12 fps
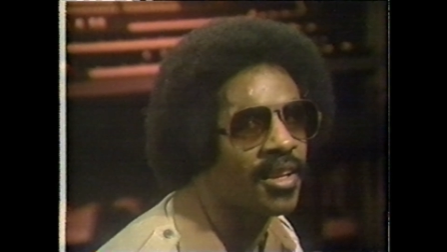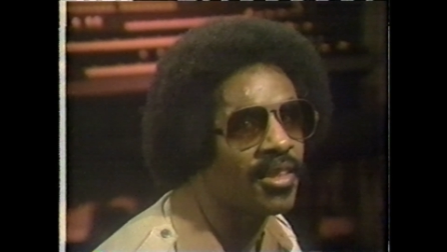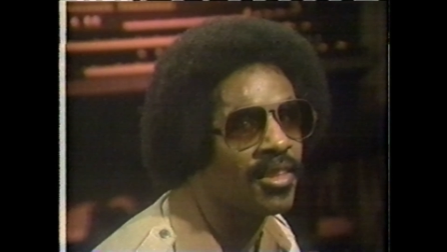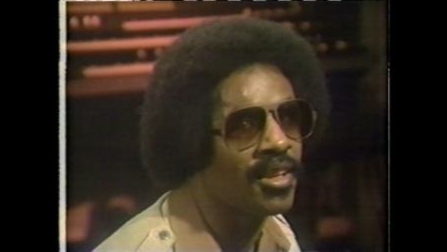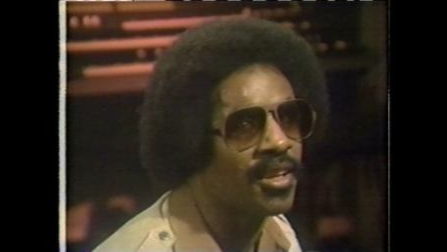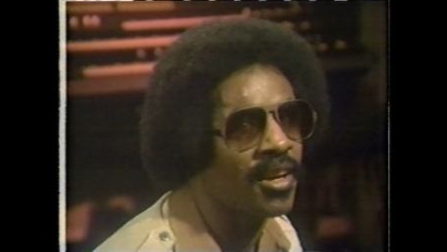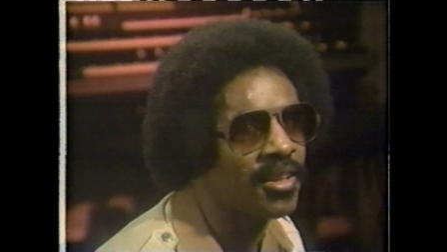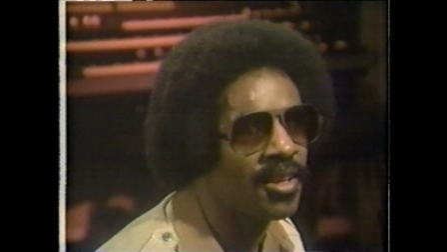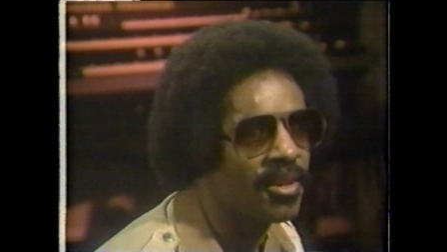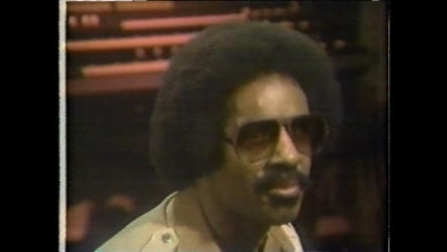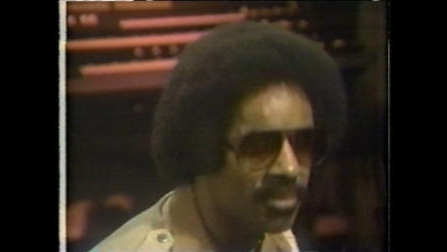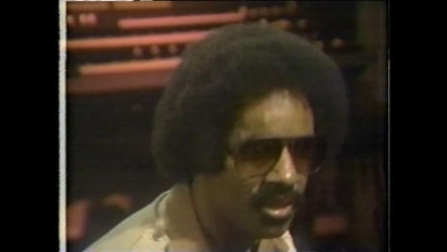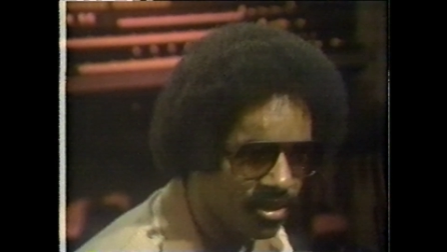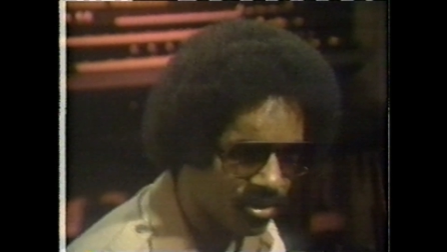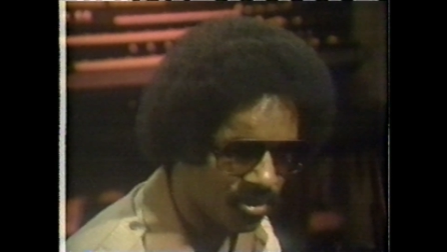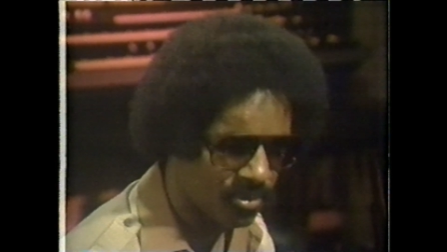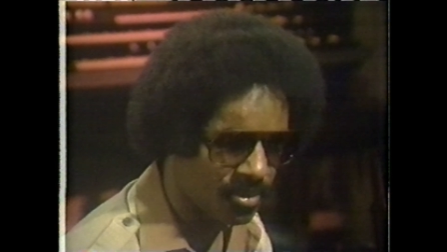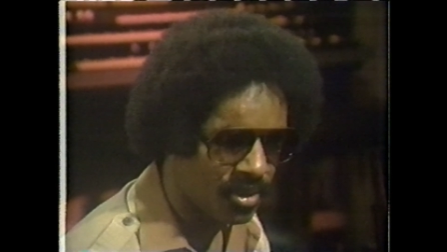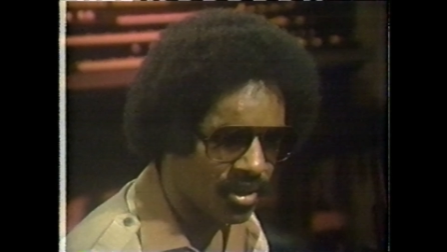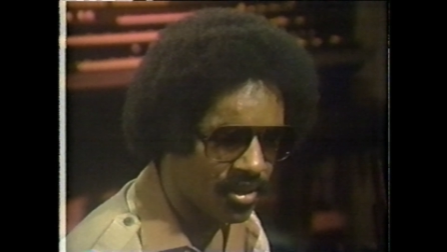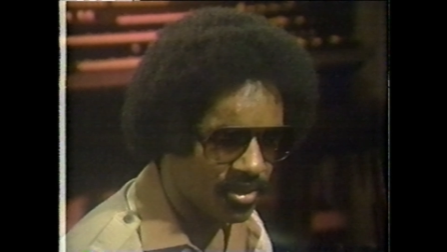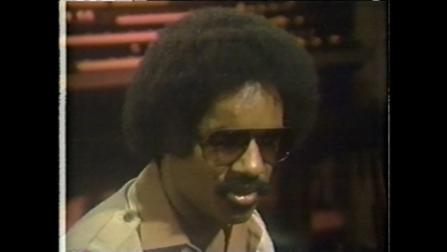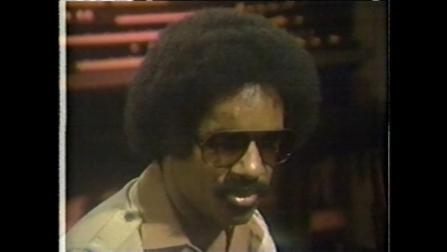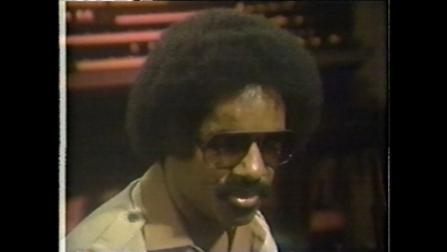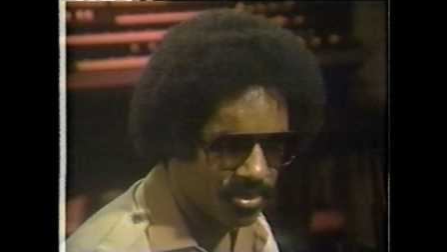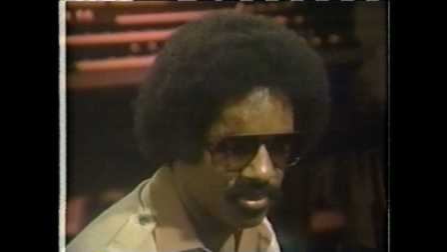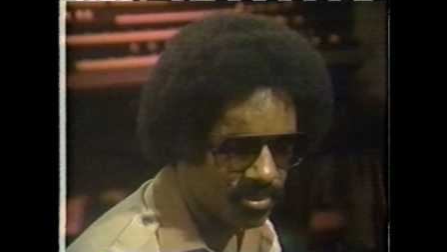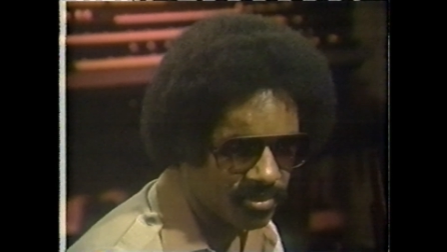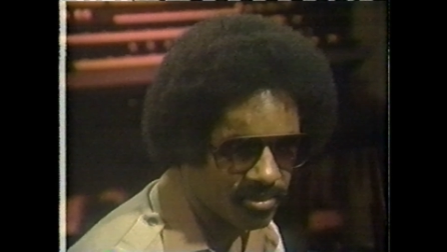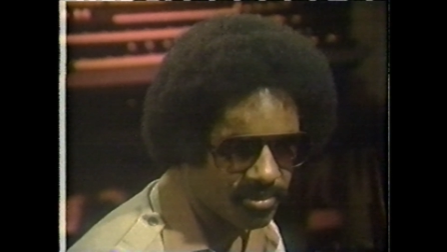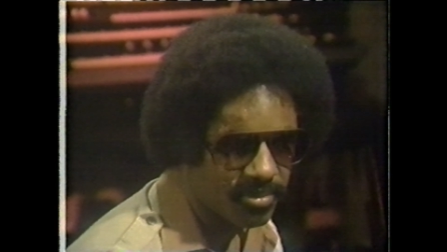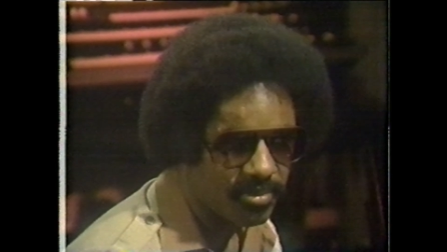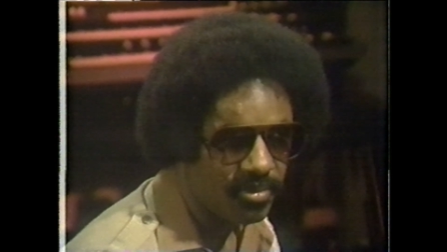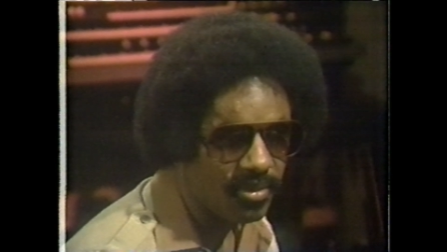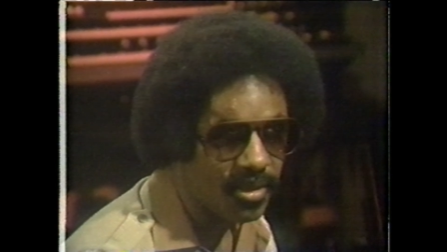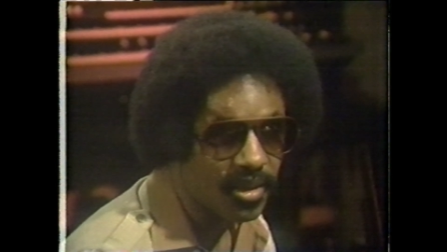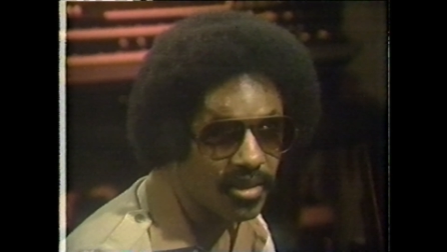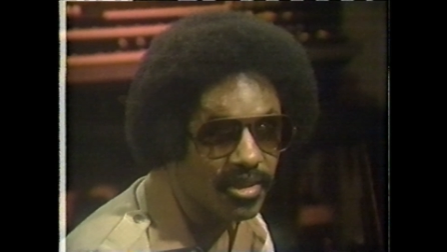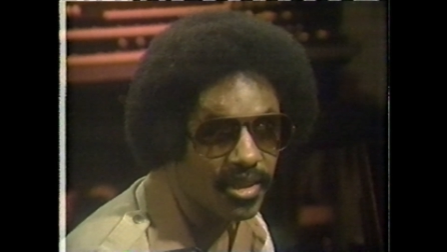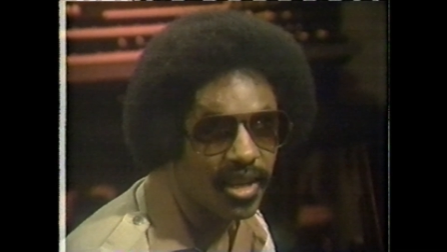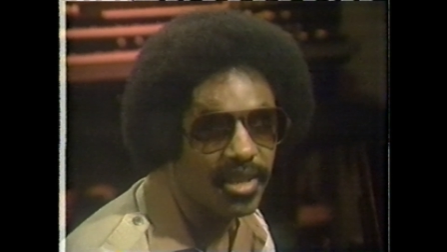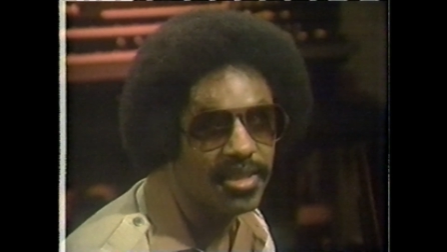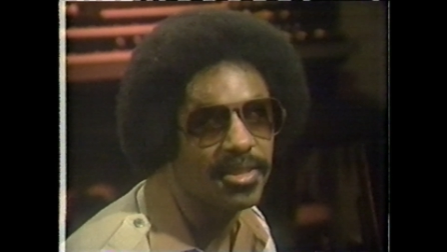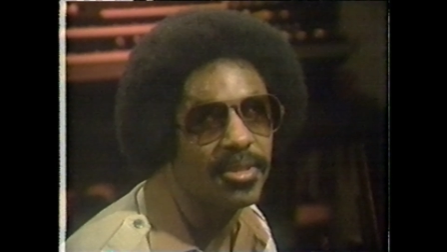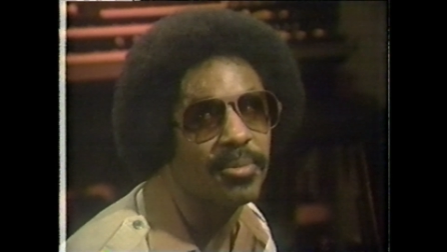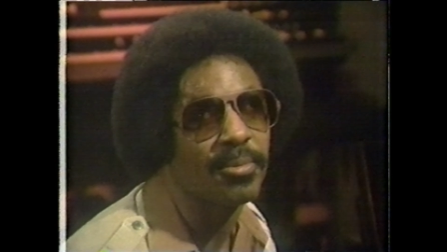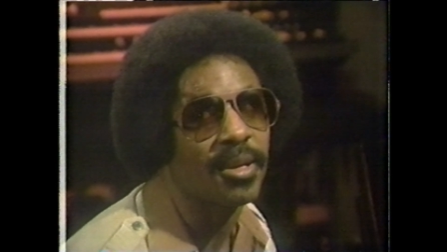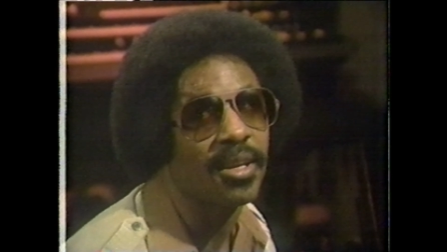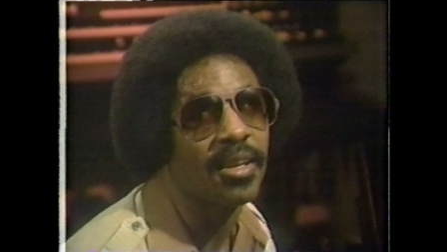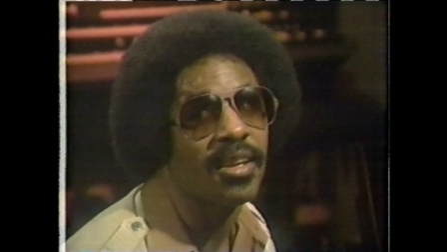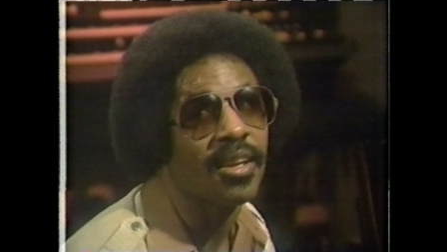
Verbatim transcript: I think God helped me to to to kind of see the way.